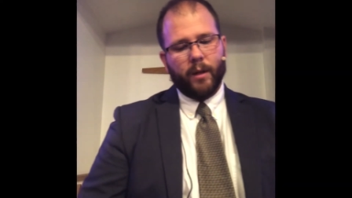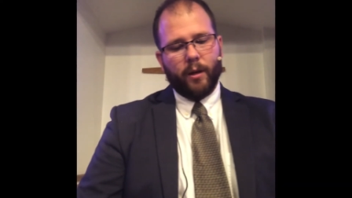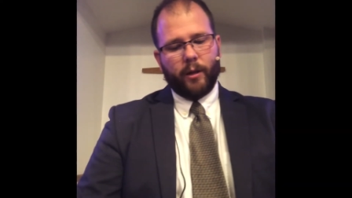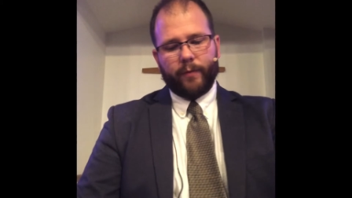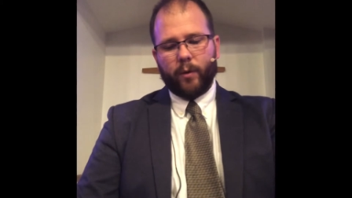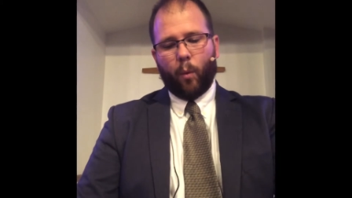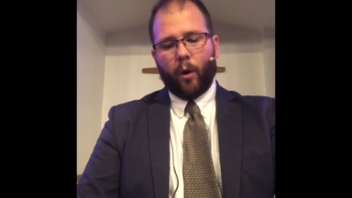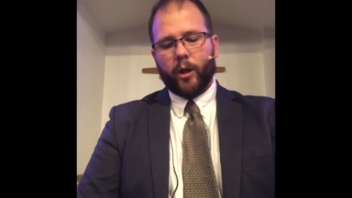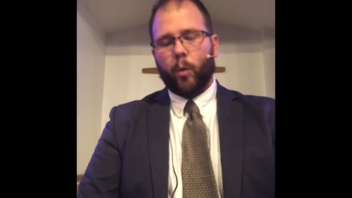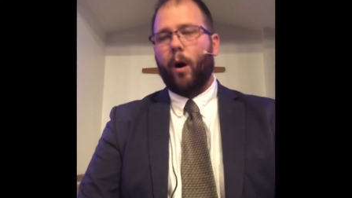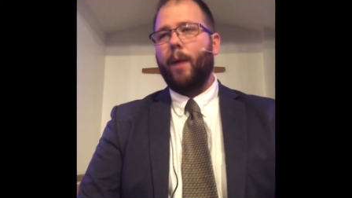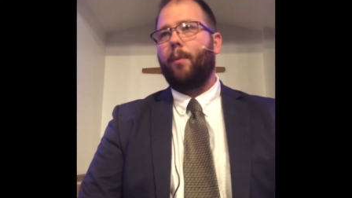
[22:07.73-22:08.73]
Do you ever
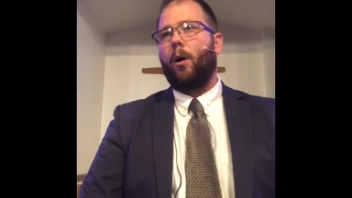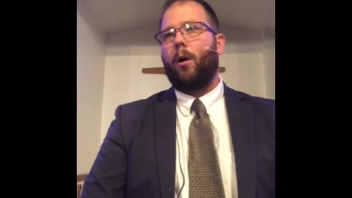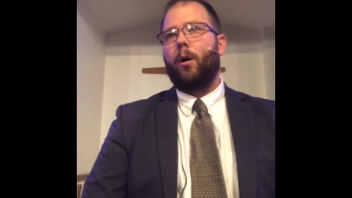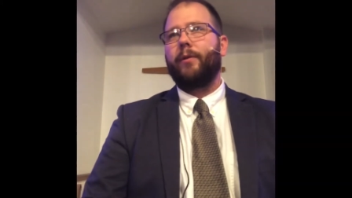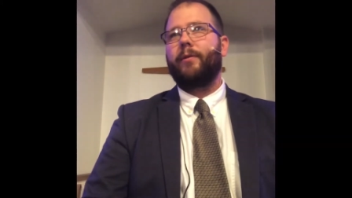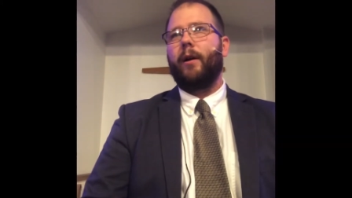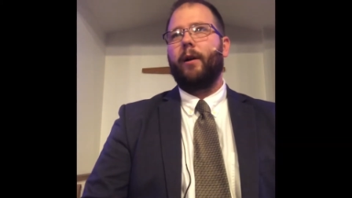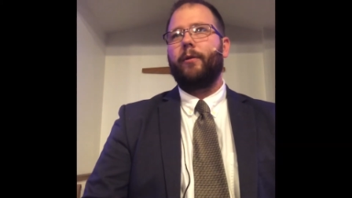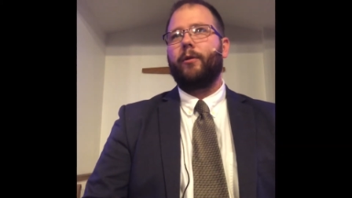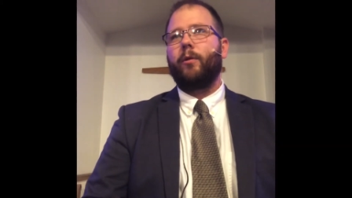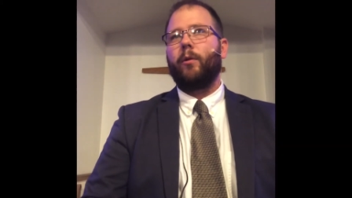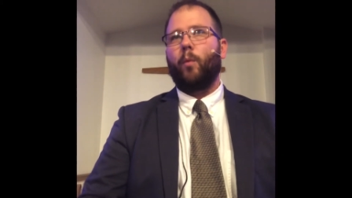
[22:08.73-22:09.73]
wonder why Paul
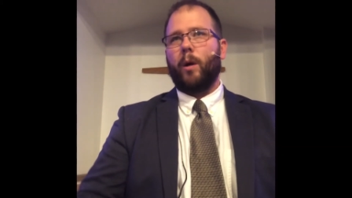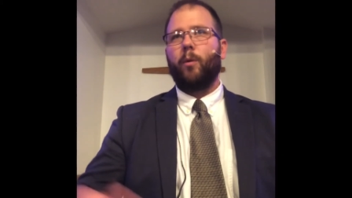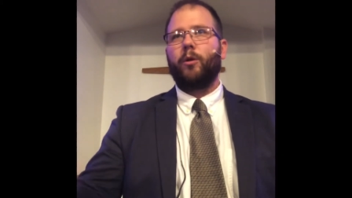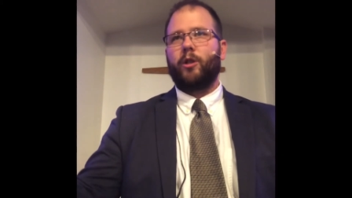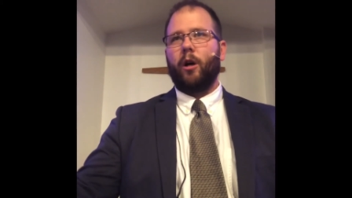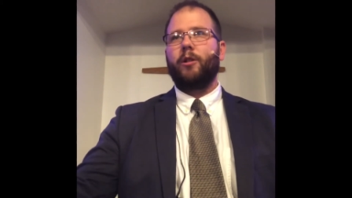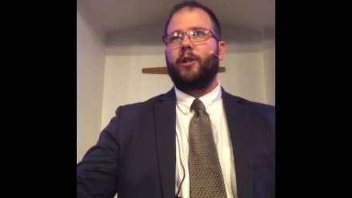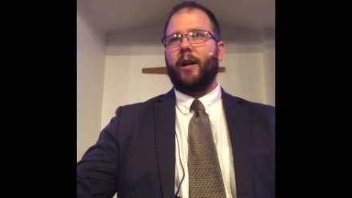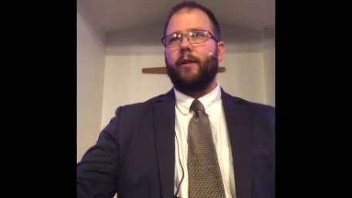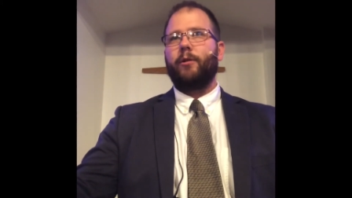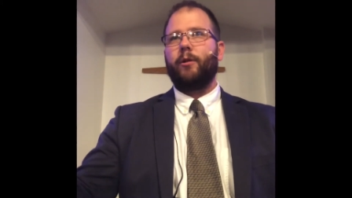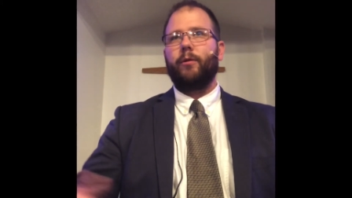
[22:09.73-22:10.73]
says we will judge
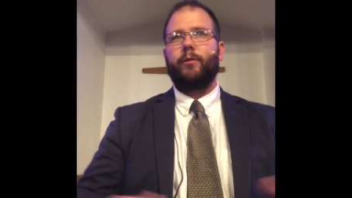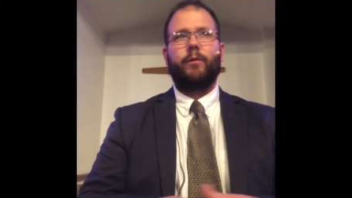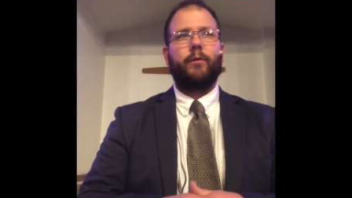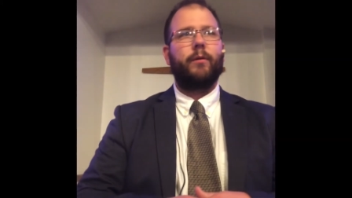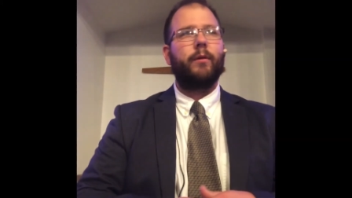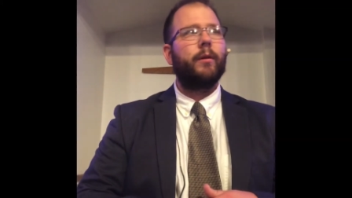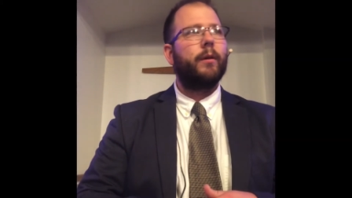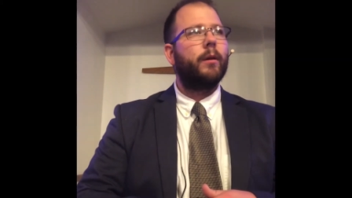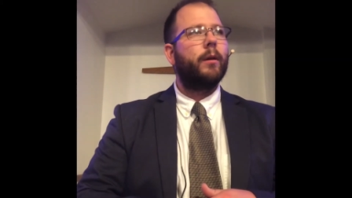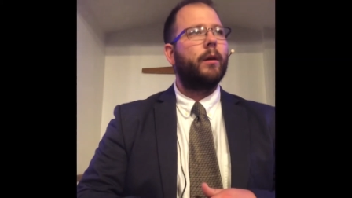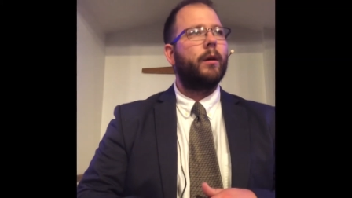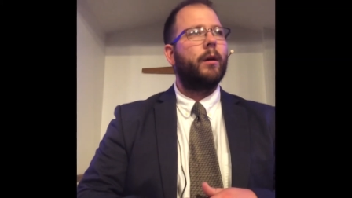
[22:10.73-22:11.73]
angels?
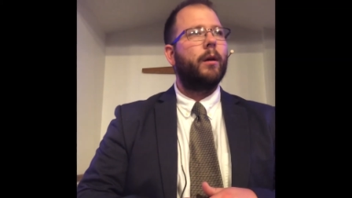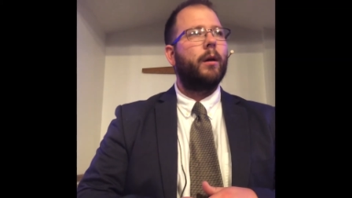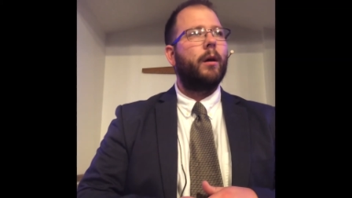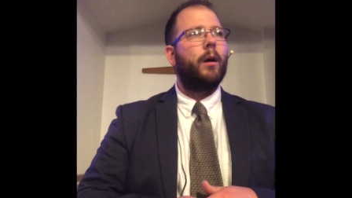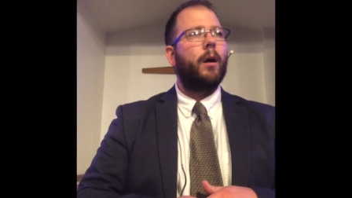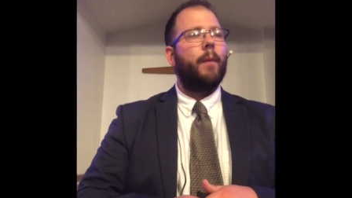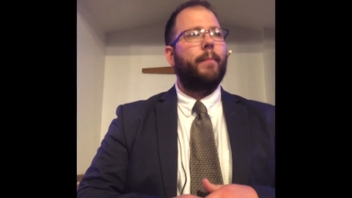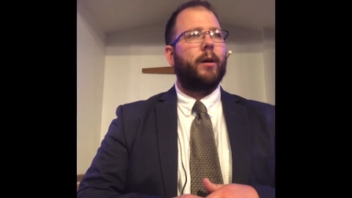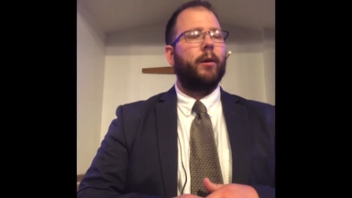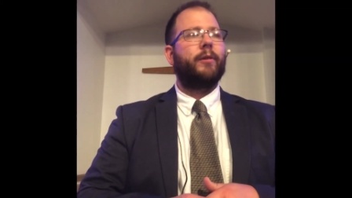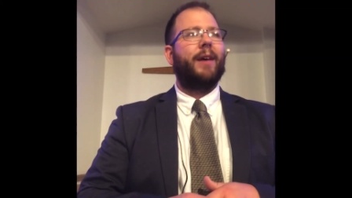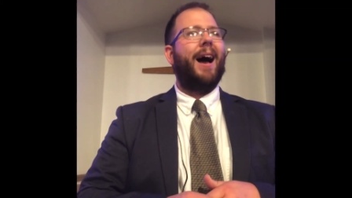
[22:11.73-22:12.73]

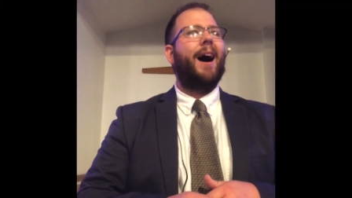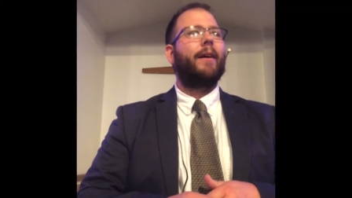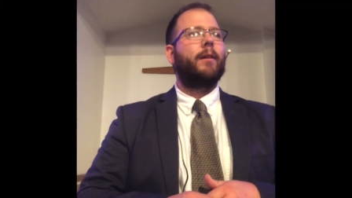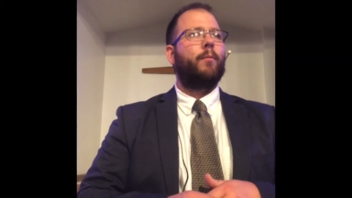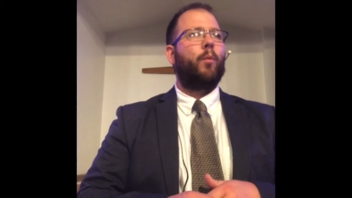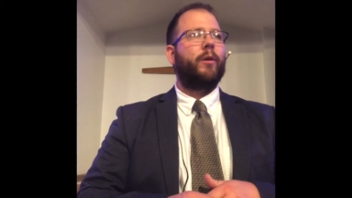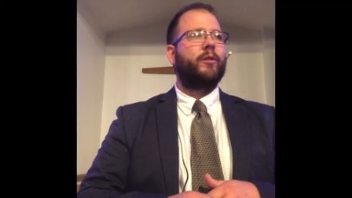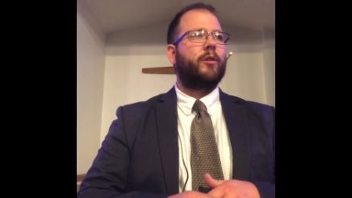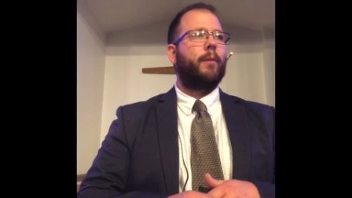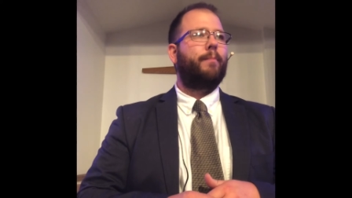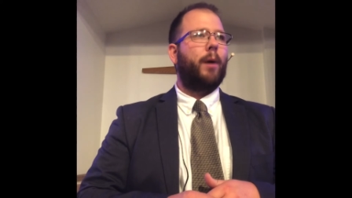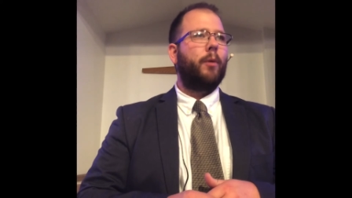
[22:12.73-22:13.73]
Because Adam was
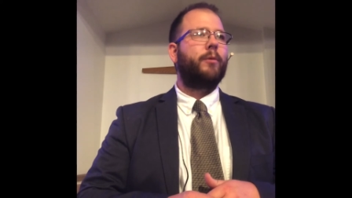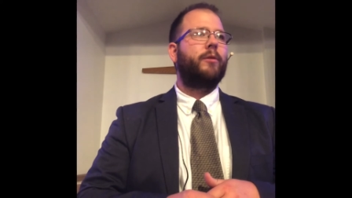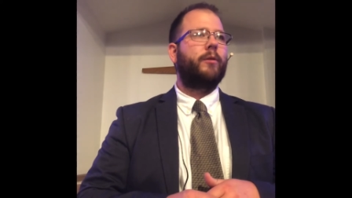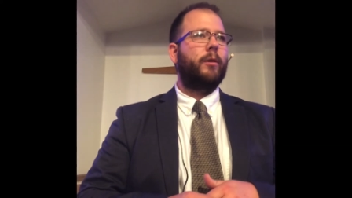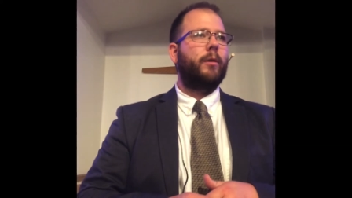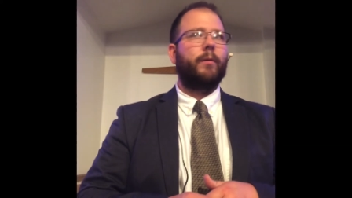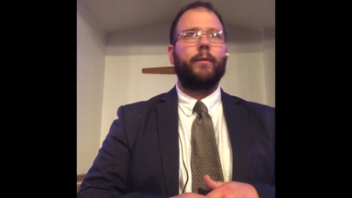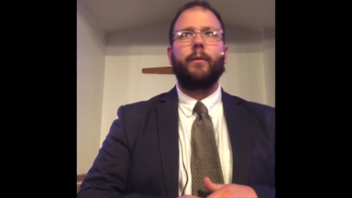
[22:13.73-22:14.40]
supposed to.